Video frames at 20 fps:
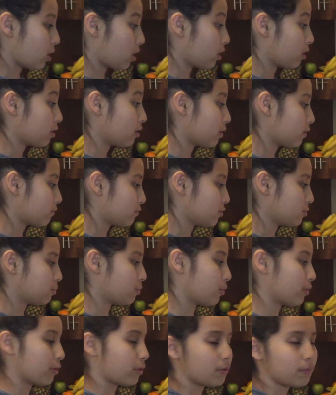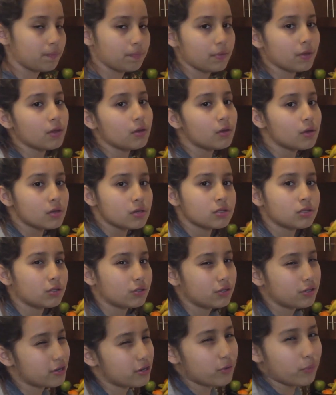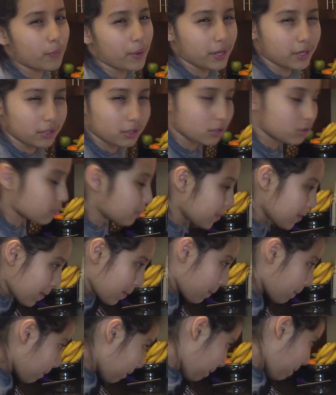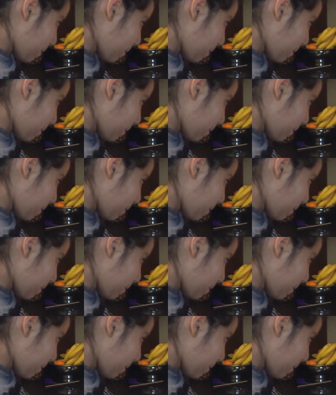be hot enough to boil. So you need to wait a little bit.